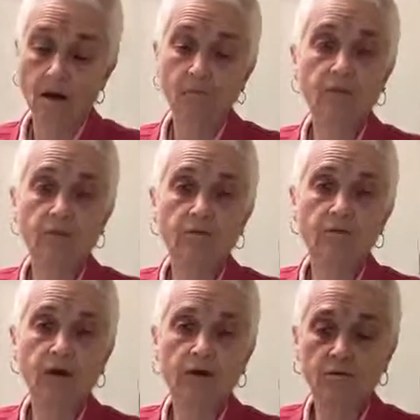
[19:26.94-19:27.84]
A miracle
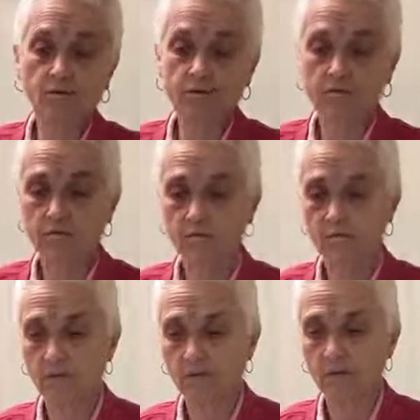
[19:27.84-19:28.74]
followed.
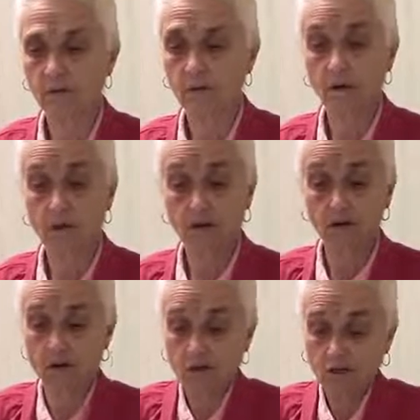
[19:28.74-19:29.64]
To
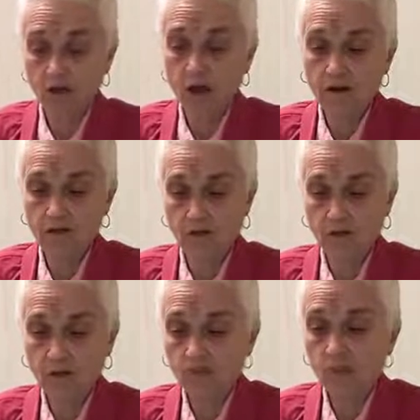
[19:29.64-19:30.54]
the
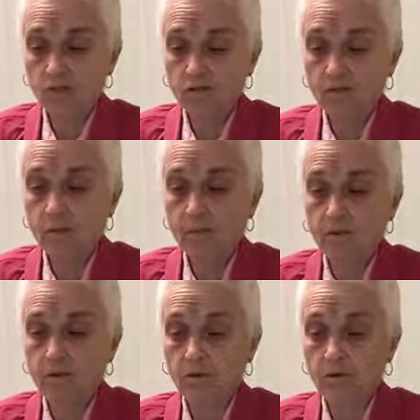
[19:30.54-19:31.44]
astonishment of those
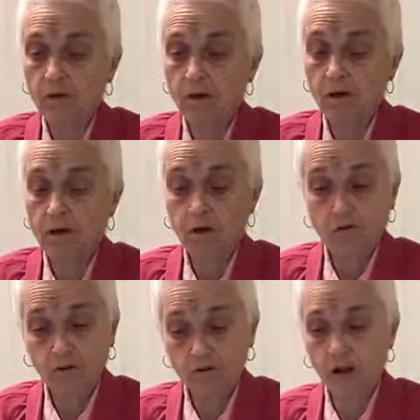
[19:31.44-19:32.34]
assembled,
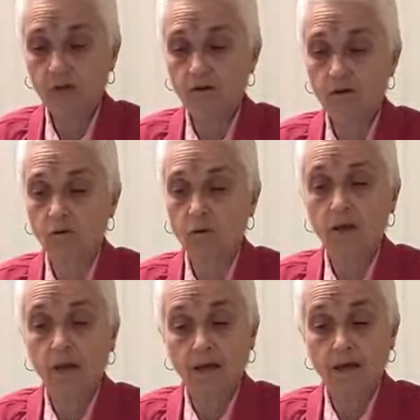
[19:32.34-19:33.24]
Trisanku,
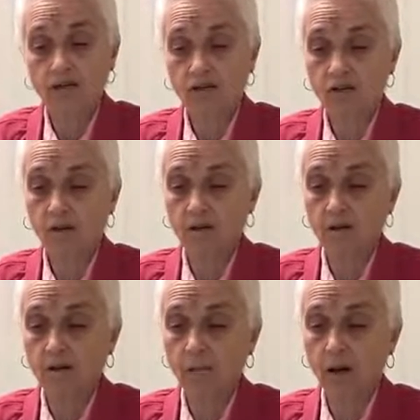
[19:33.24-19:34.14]
in his
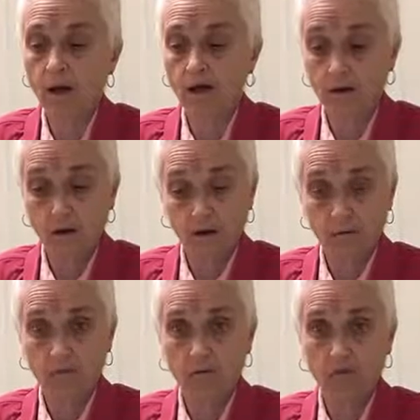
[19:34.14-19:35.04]
chandala body,
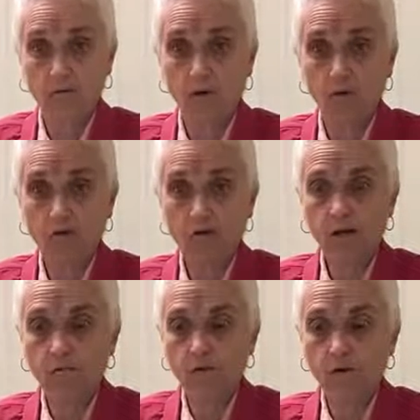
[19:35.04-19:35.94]
rose
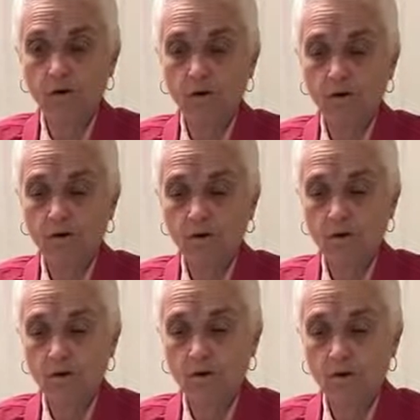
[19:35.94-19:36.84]
heavenward.
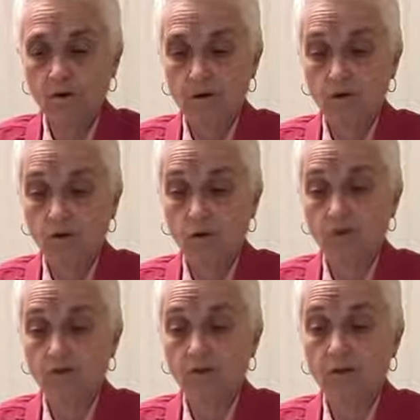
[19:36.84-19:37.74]
The
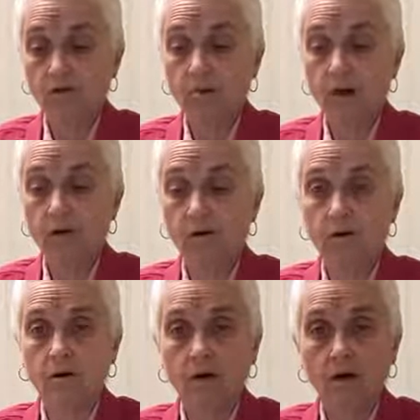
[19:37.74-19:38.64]
world saw the
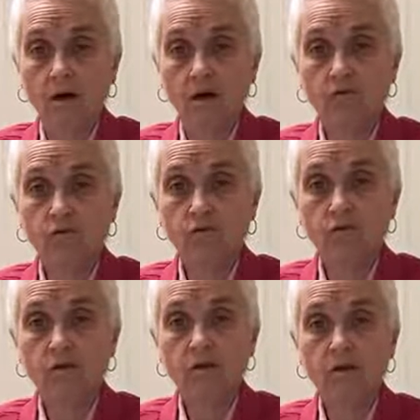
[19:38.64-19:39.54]
power of
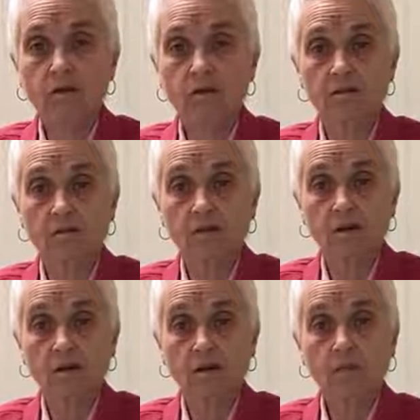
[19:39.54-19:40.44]
Vishvamrita's
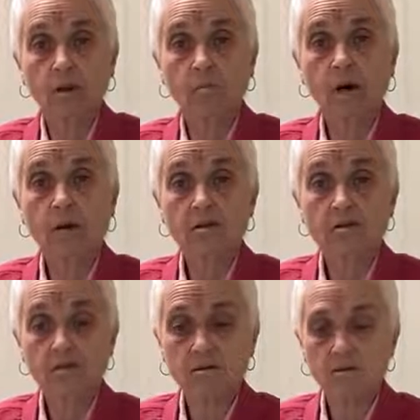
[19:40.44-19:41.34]

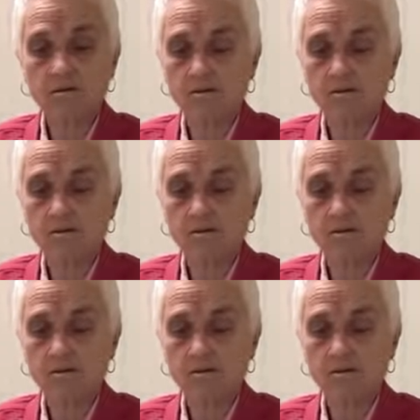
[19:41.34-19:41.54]
tapas.